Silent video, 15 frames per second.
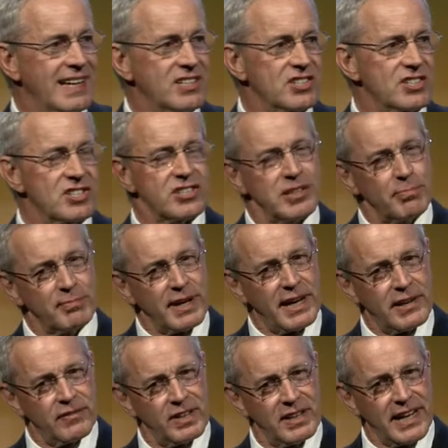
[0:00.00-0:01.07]
She slipped
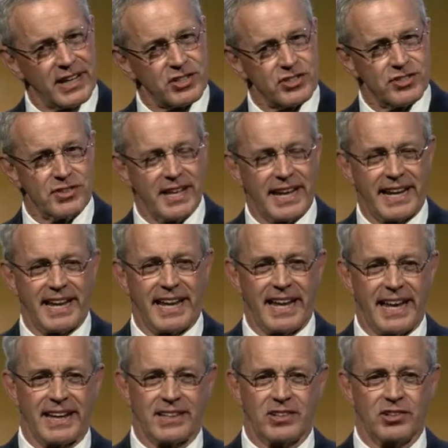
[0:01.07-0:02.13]
out of a lecture that
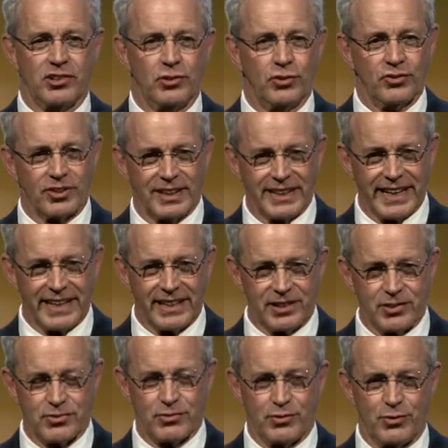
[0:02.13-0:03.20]
day to use the
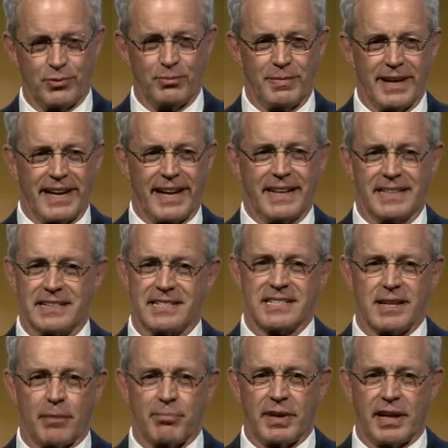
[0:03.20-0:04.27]
ladies' room and stepped